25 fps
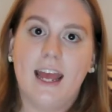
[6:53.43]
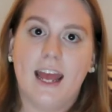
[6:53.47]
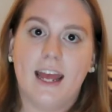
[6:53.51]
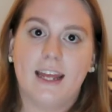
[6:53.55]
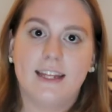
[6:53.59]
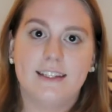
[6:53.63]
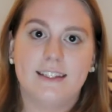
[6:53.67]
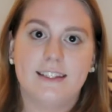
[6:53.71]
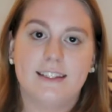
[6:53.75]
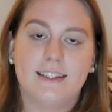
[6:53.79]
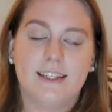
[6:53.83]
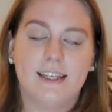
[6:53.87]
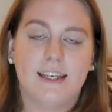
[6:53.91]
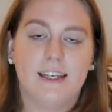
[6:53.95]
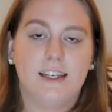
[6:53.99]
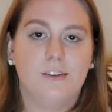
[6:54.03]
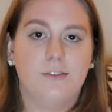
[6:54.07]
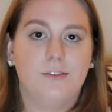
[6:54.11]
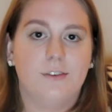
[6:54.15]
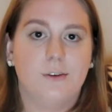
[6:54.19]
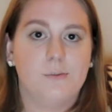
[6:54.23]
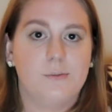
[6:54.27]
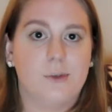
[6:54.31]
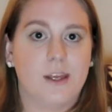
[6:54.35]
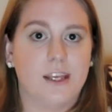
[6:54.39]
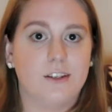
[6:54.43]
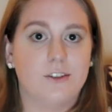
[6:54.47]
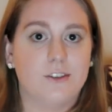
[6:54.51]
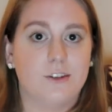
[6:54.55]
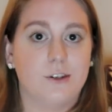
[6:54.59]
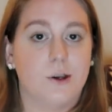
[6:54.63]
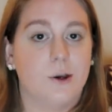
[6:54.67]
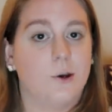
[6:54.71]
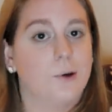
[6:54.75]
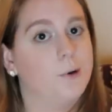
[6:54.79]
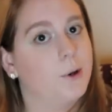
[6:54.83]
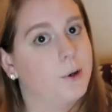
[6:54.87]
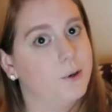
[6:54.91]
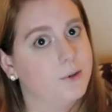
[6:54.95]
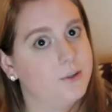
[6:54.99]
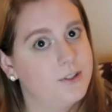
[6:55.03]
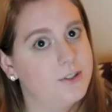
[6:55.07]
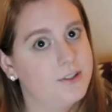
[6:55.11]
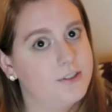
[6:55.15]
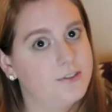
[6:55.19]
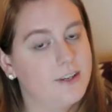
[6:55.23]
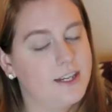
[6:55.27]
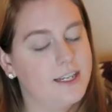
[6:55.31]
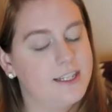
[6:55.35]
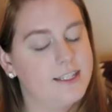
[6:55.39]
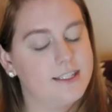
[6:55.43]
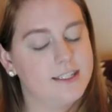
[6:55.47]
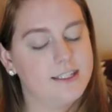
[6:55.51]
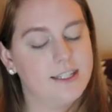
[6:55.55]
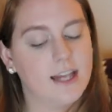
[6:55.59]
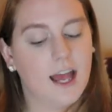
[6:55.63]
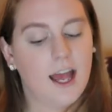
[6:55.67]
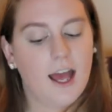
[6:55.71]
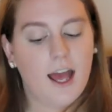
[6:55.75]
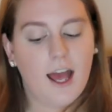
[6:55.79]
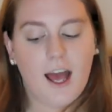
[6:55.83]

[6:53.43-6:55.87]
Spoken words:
and see if it makes you go ghost face.